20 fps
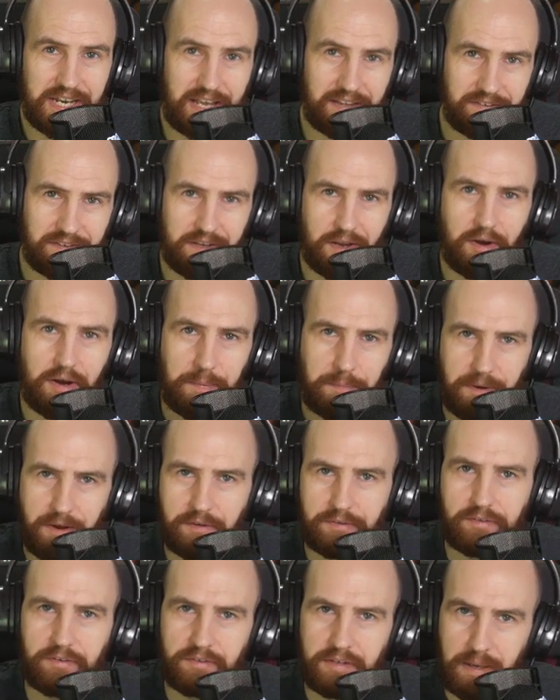as the only
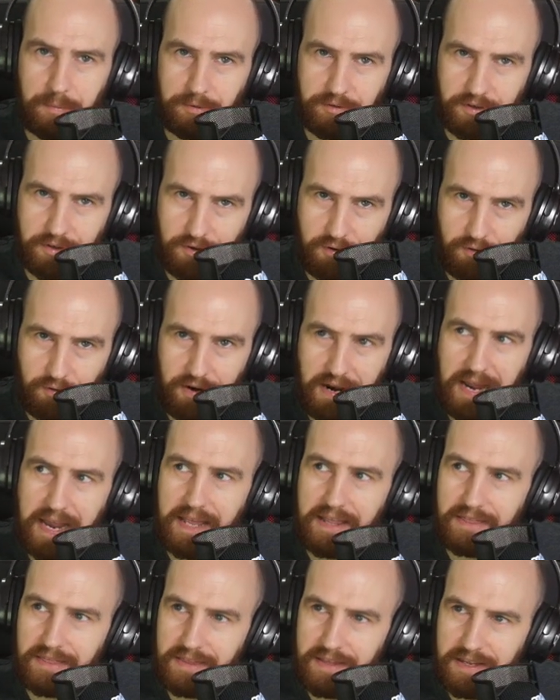person who's able to
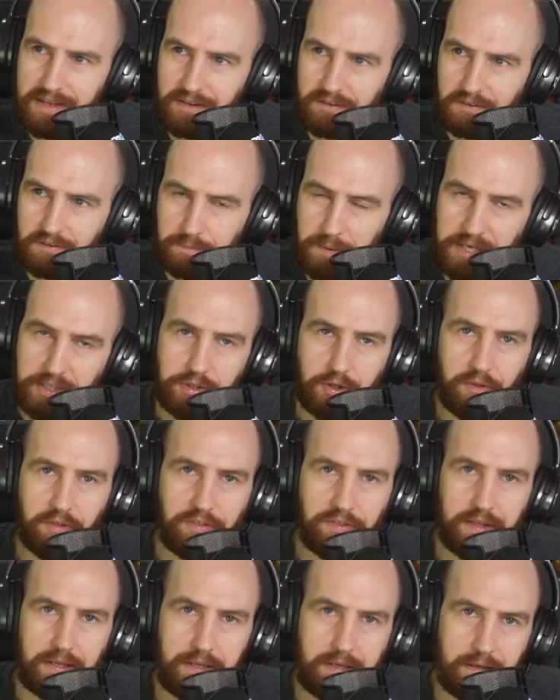create these special
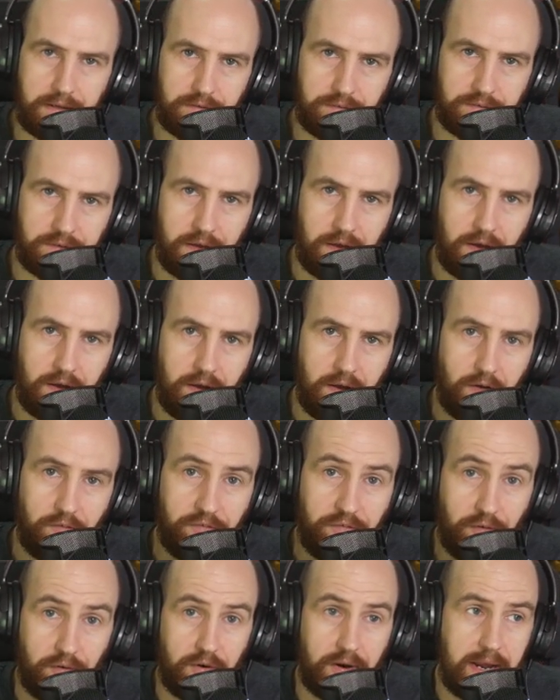things
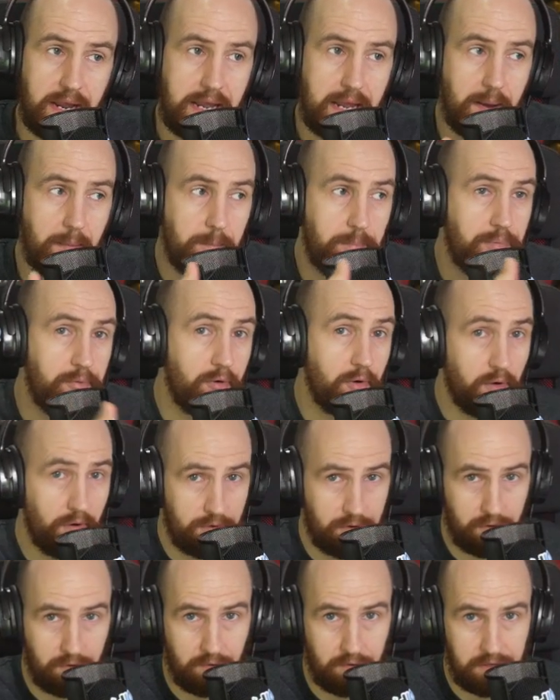for a
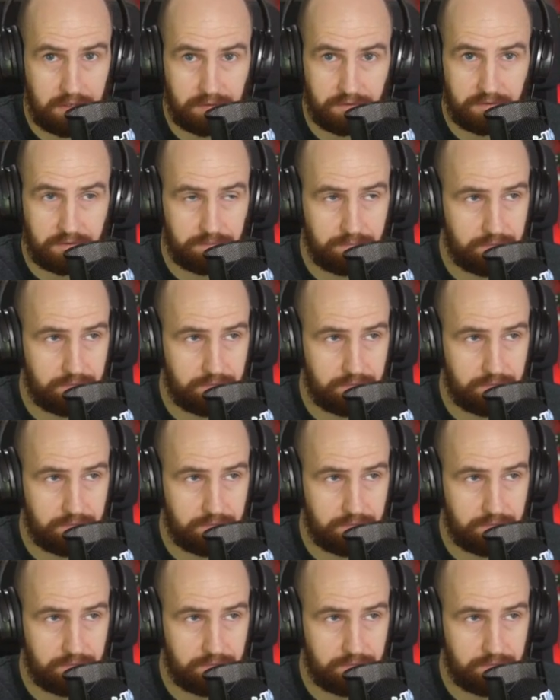broader audience.